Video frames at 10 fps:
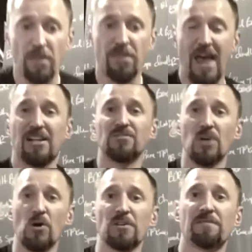that
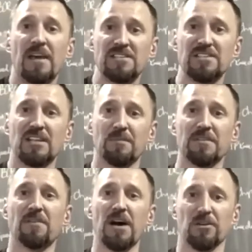loading phase is gonna be
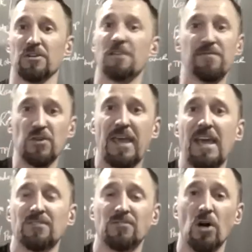vital. If you
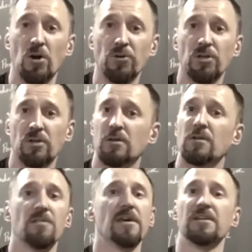can't load,
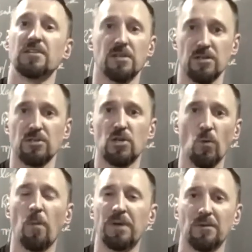then you
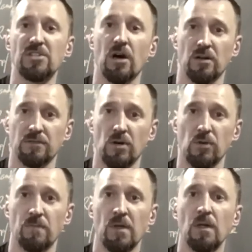won't be able to
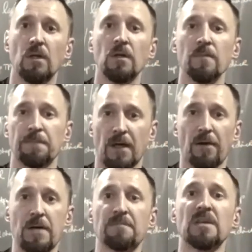unload, all
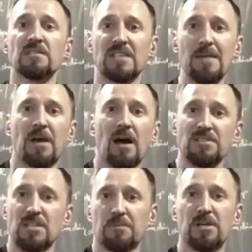right? Same
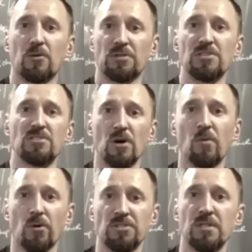concept here with these
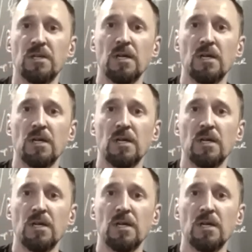snowboards.